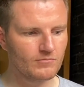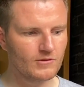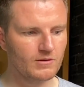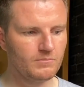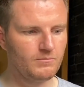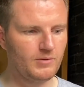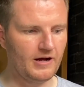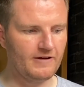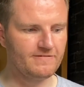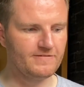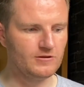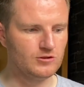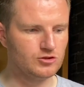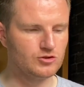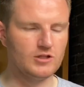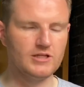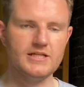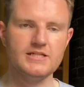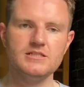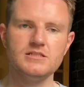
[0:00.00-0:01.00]
but I feel it's
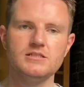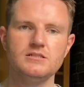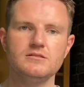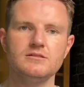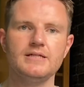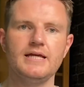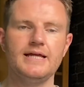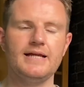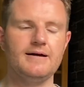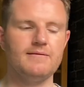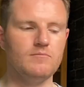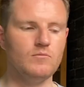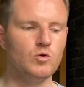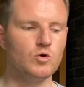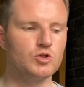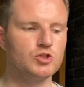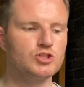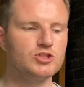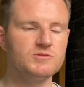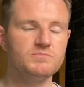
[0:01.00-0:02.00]
got a nice kind of more
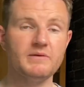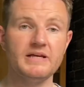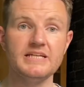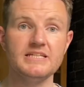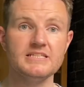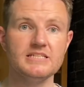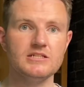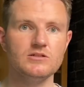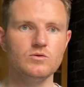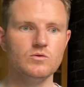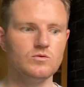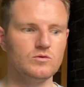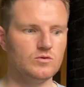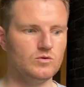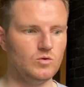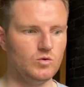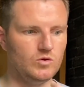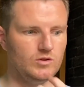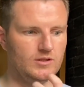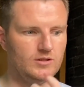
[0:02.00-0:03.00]
spicy note
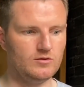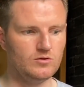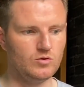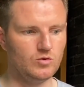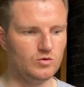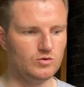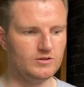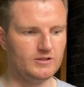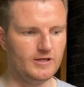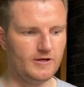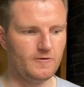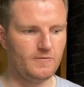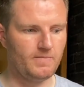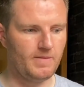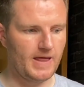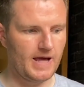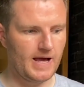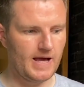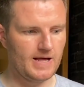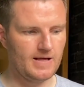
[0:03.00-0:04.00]
going down,
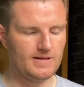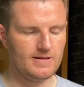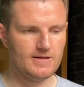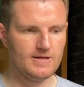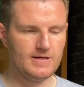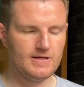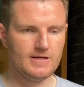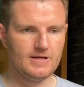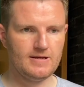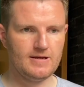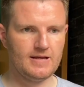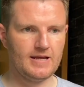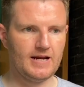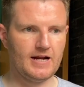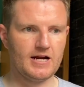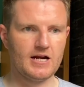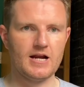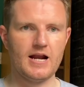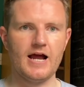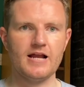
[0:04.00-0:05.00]
that kind of
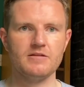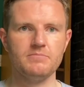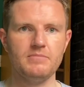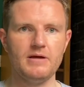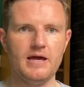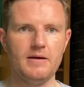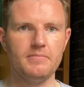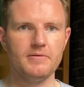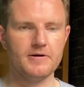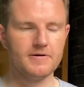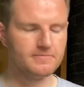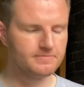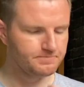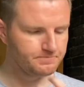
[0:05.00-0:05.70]
cracked pepper,